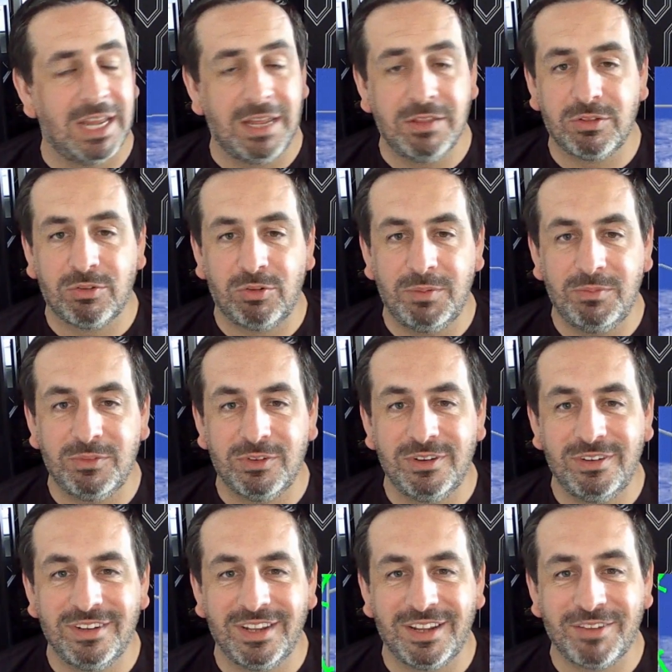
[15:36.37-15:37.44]
Death
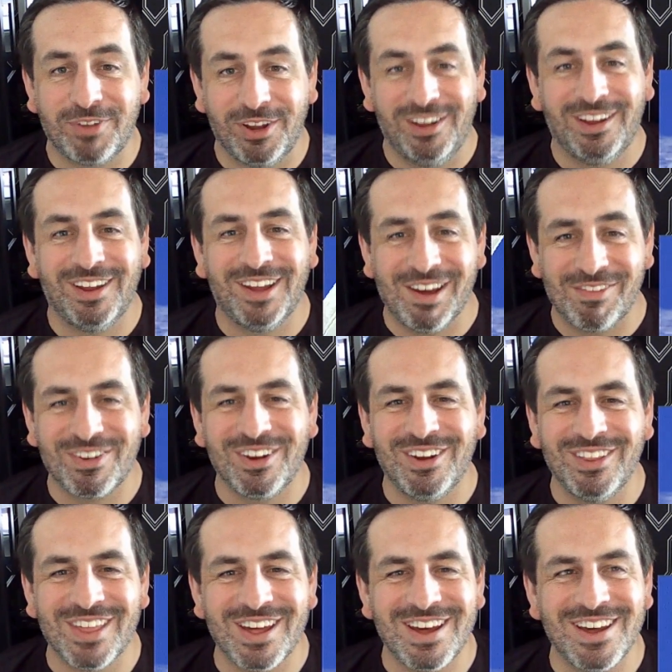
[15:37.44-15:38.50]
Crimson. I've
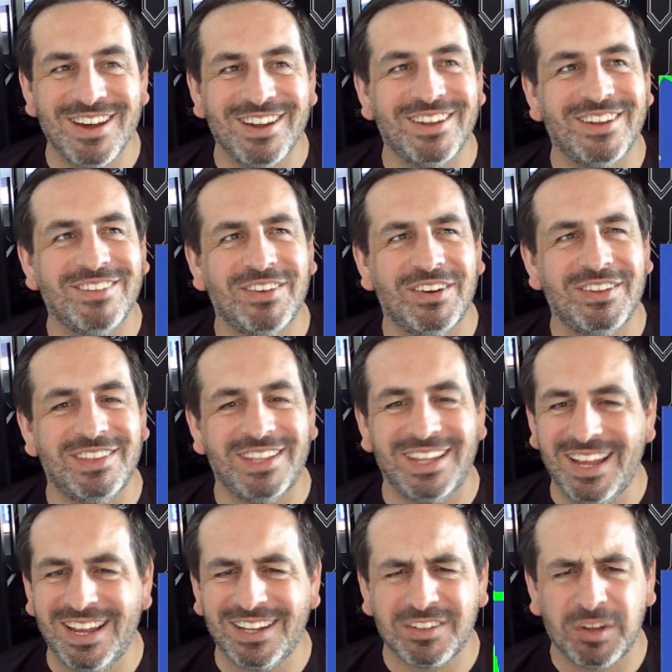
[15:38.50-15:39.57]
got that.
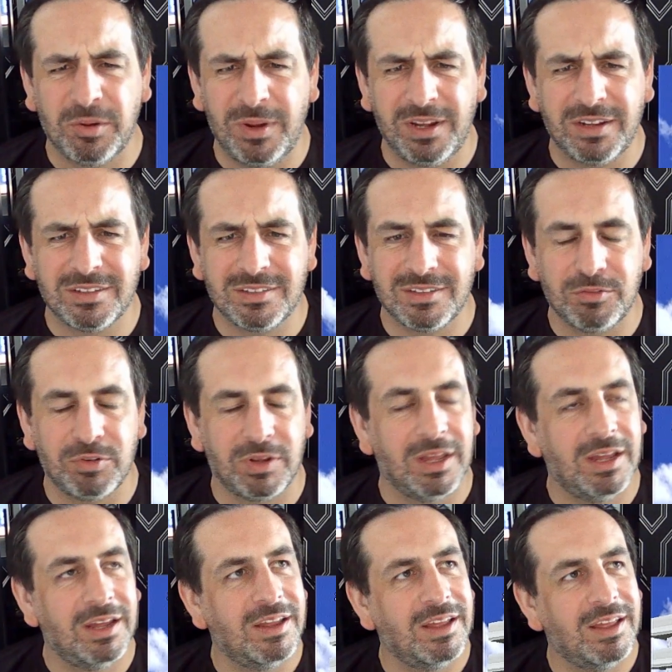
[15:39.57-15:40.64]
The XOX. I
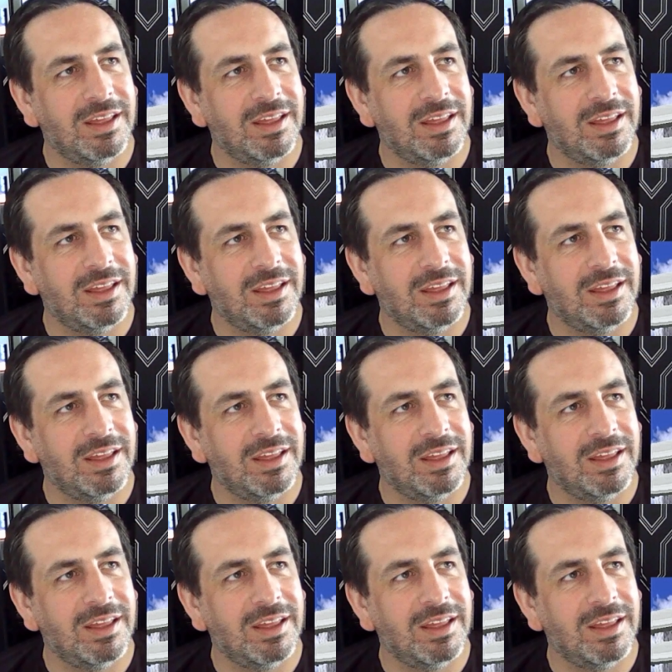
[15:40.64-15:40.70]
forget.